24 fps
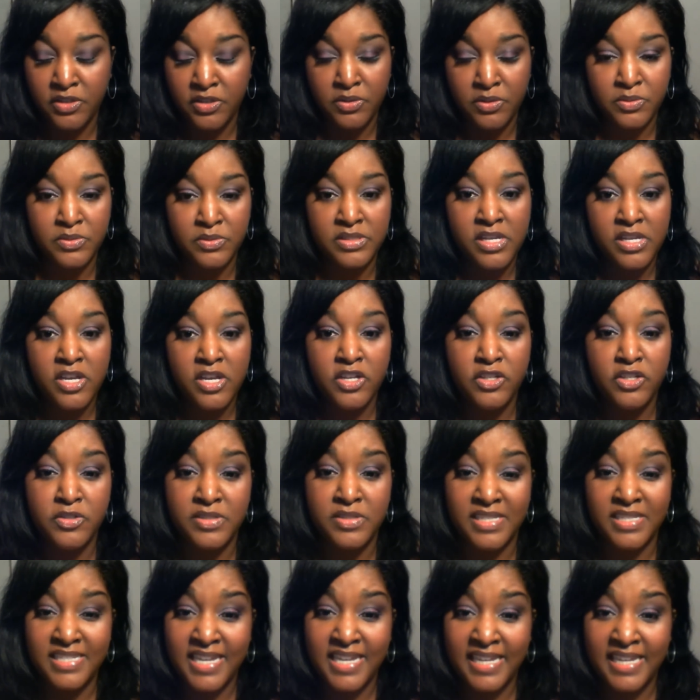raw shea
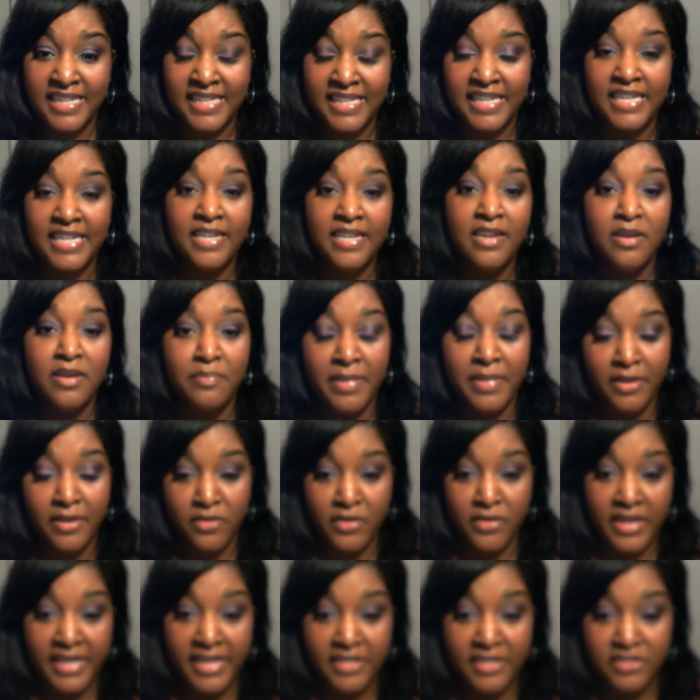butter is the best one to
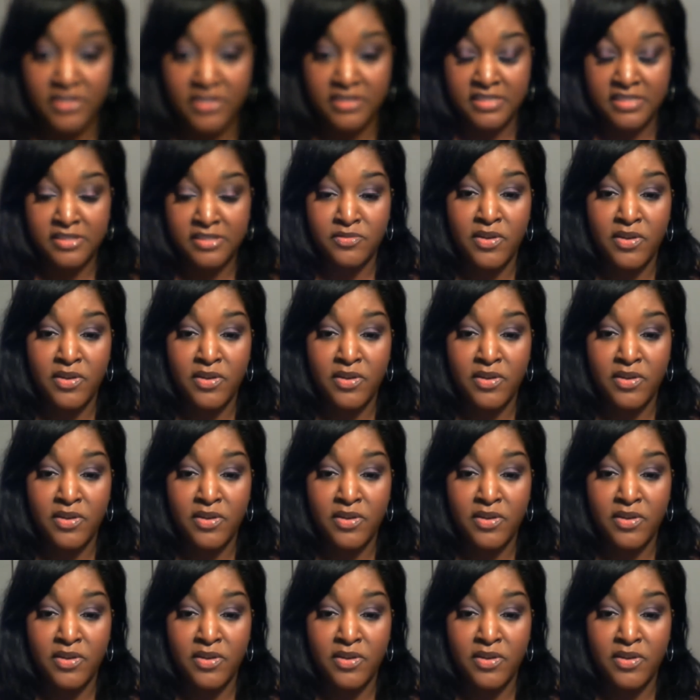use.